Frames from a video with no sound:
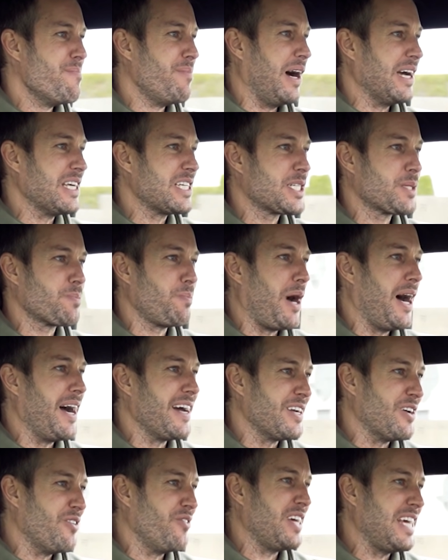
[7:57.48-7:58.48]
my spine
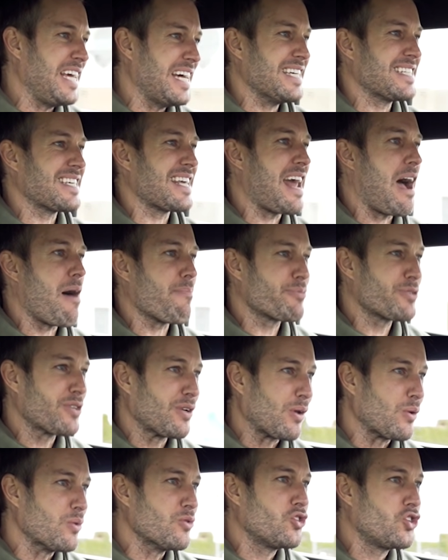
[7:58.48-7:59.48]
over here. It's an
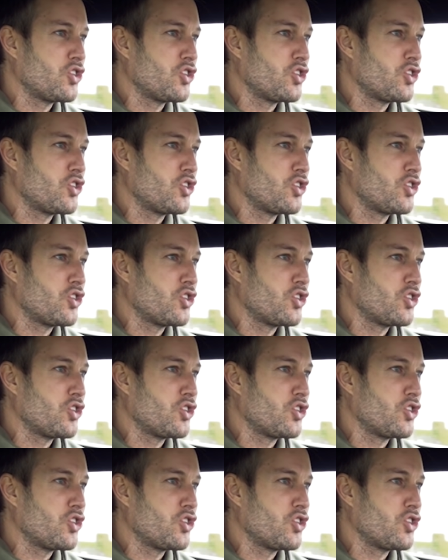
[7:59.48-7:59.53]
absolute